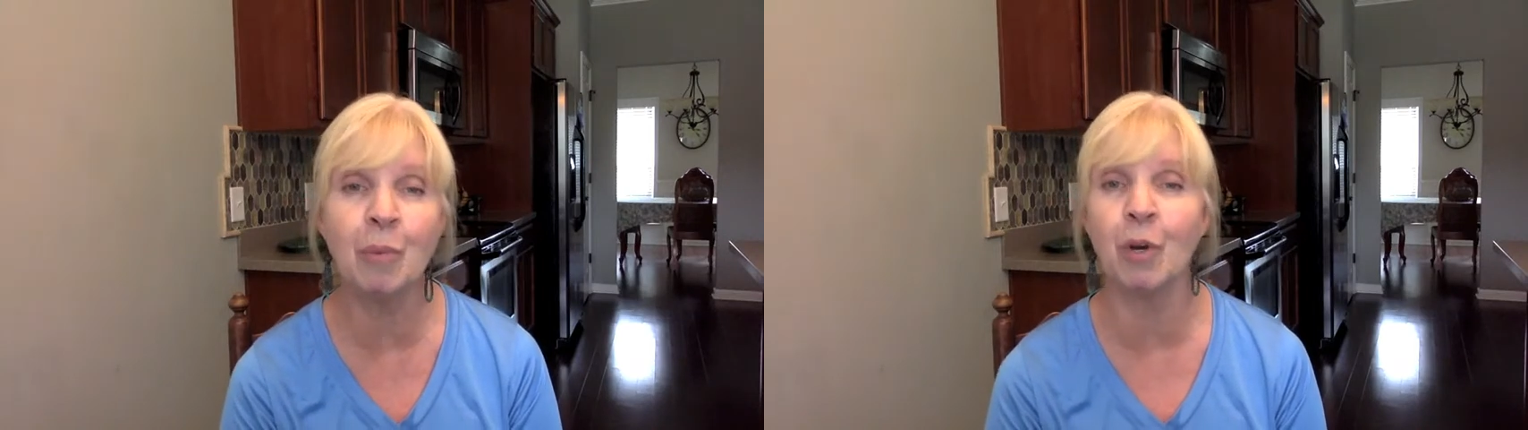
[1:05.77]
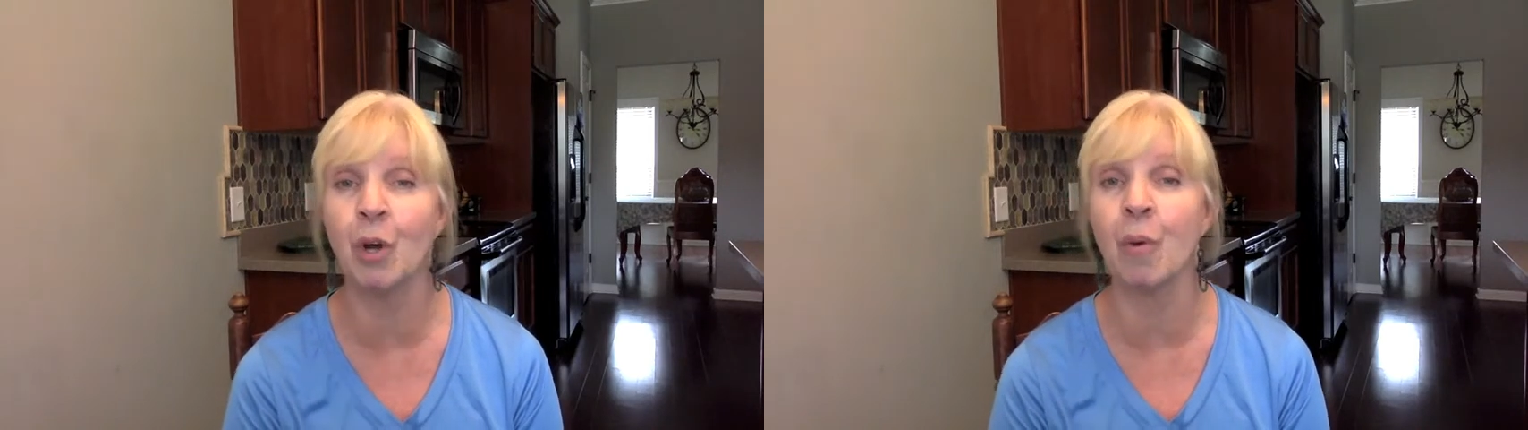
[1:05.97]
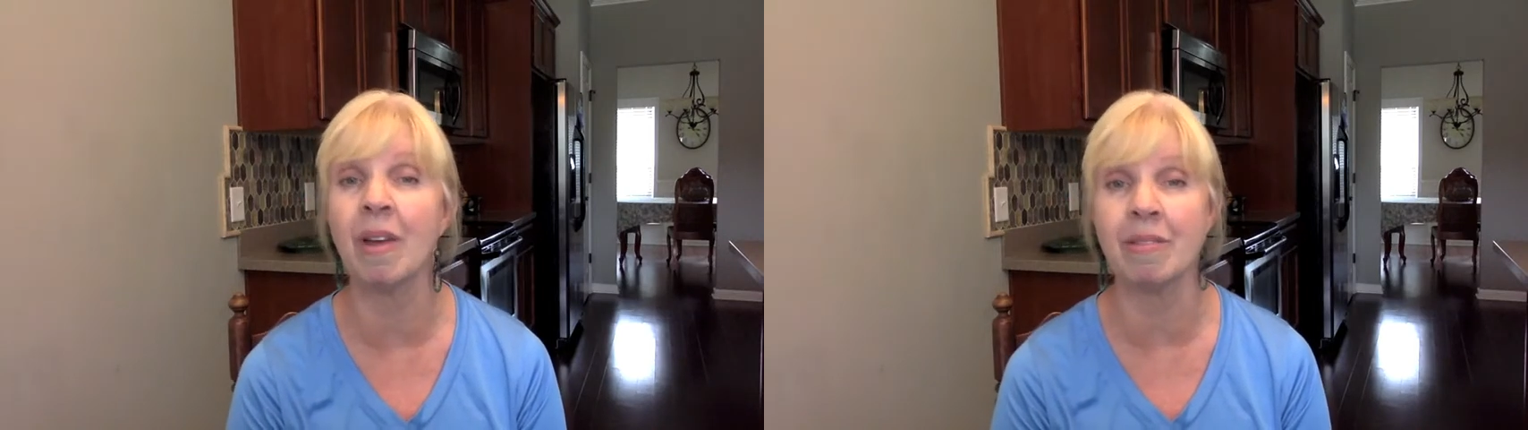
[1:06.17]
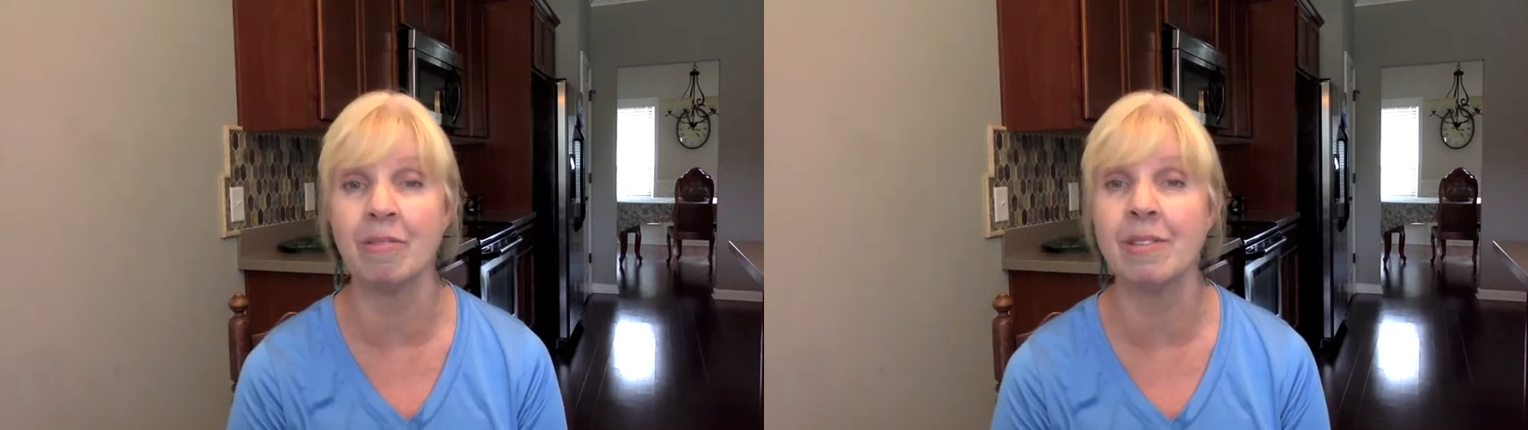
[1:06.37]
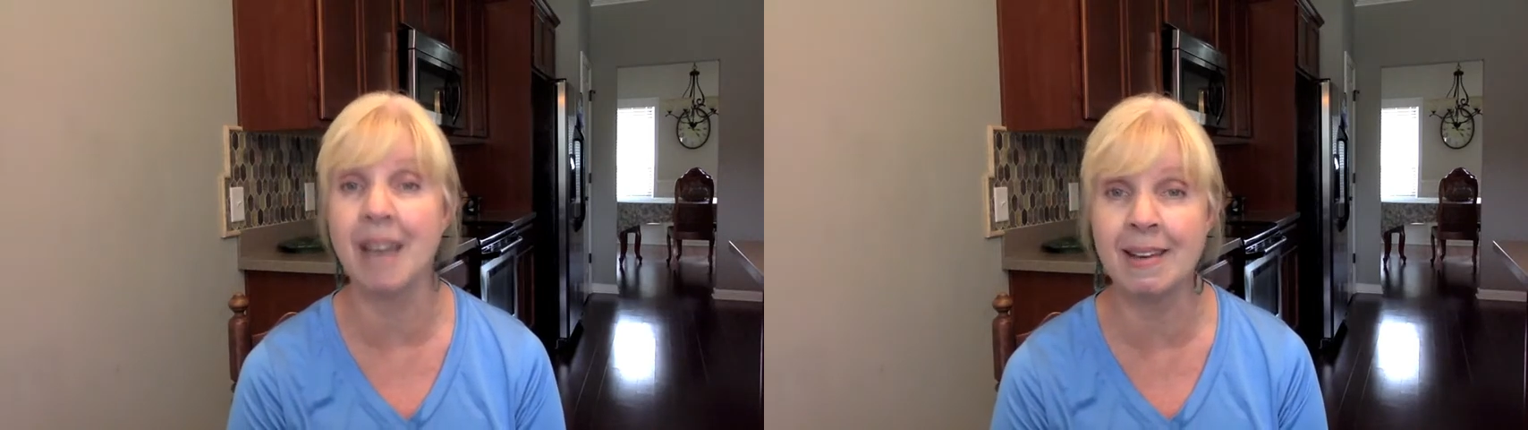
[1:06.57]
we're going through
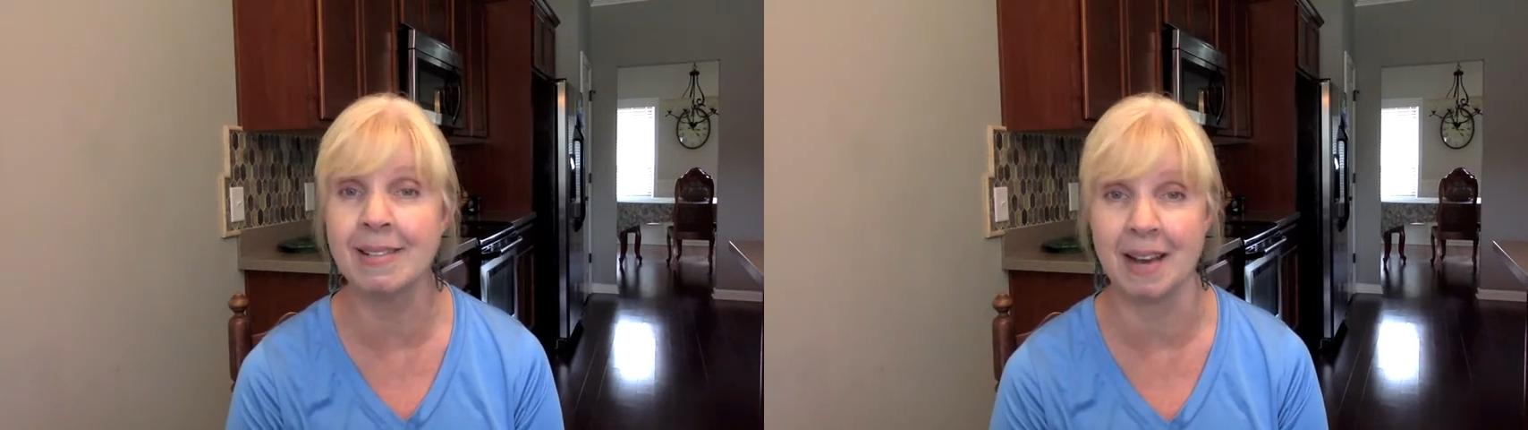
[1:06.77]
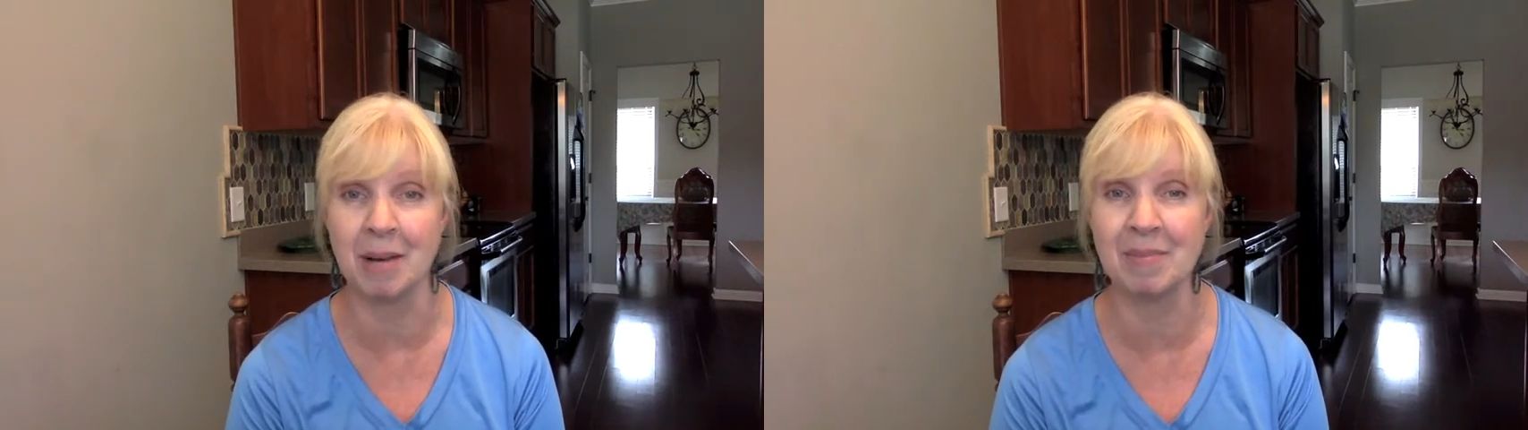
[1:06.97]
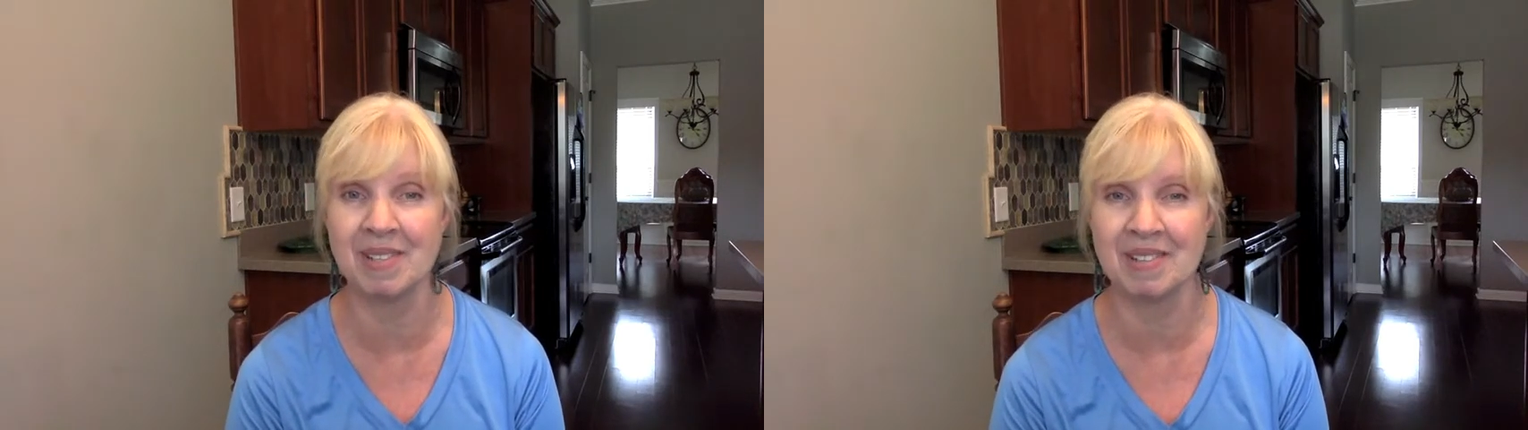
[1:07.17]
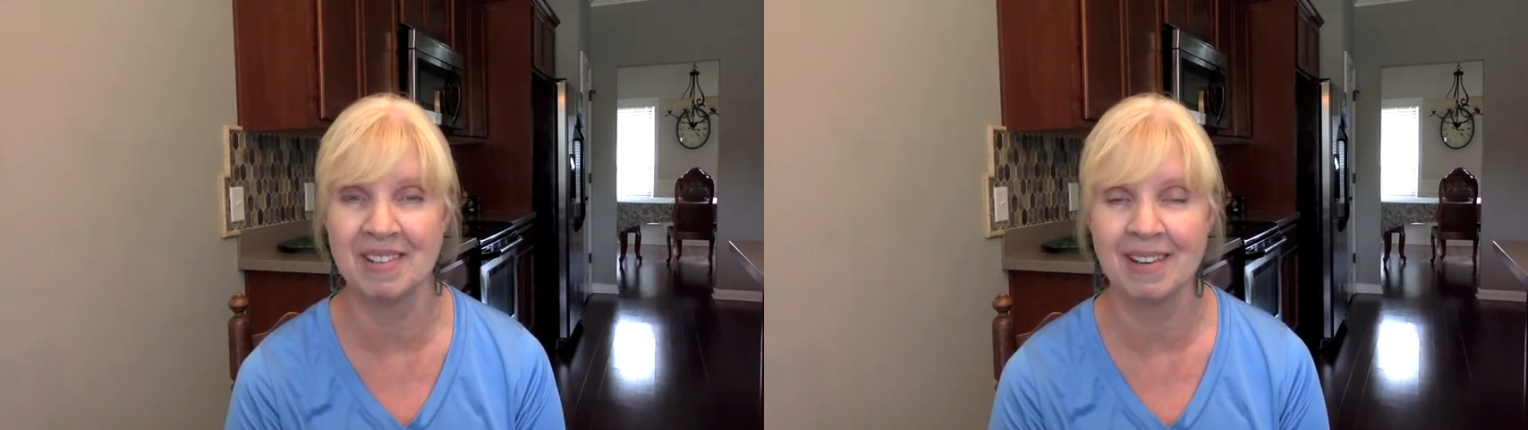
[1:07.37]
sad times.